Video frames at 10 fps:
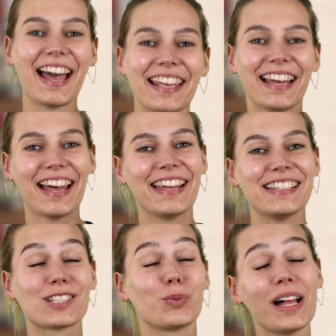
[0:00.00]
Hi
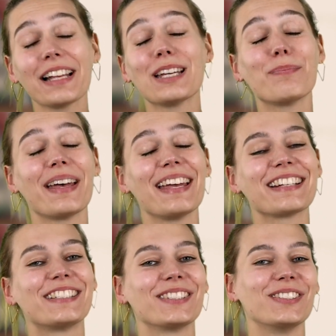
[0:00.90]
guys, welcome
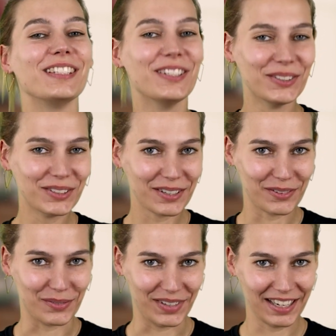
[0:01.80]
back to a new
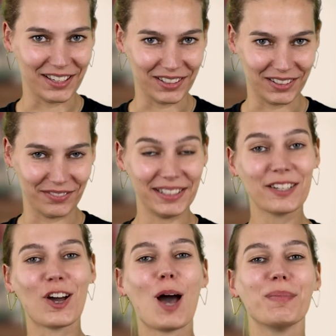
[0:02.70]
video.
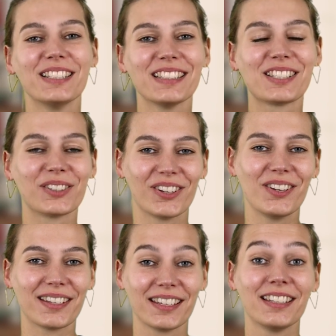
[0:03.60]
Willkommen
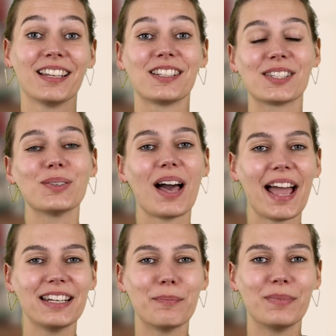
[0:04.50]
zurück zu
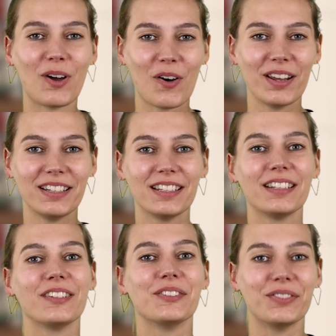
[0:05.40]
einem neuen
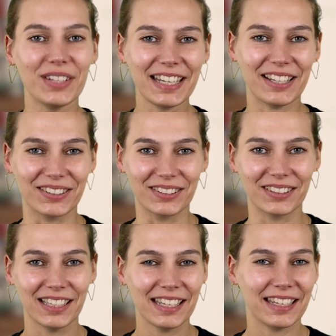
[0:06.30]
Video.
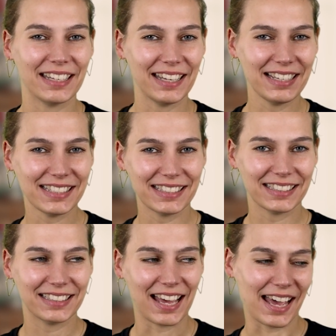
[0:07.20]
Ich
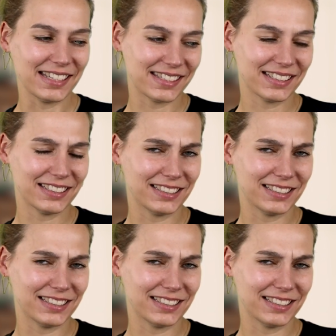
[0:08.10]
heiße